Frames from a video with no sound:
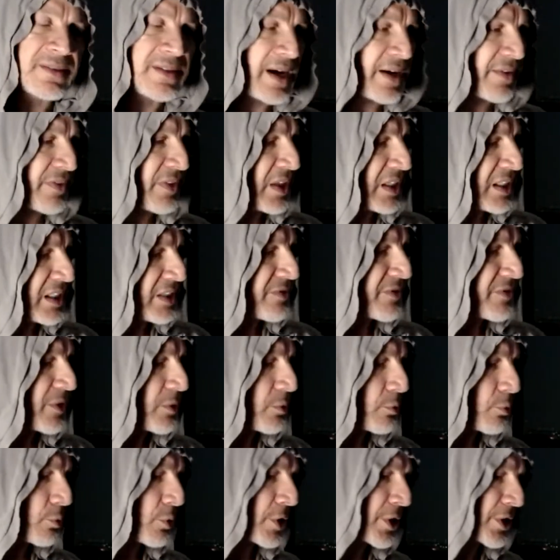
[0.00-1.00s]
I think if
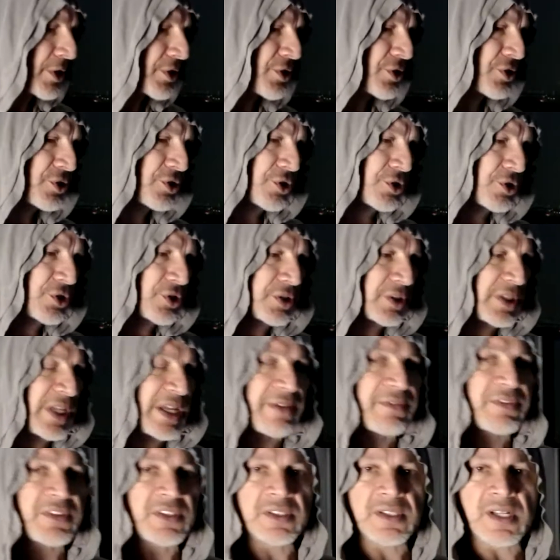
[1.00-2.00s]
it works, just
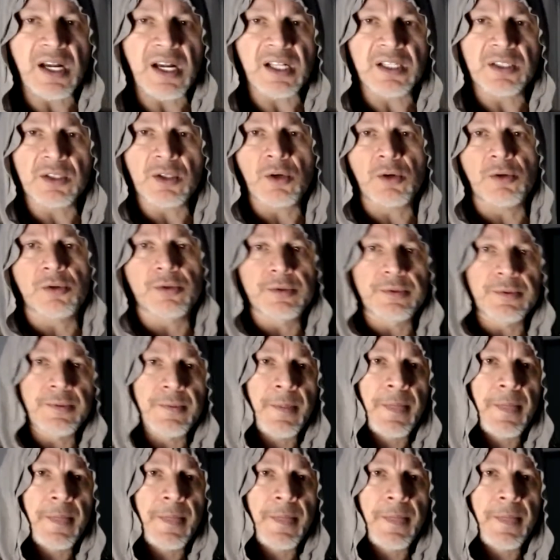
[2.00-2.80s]
leave it alone.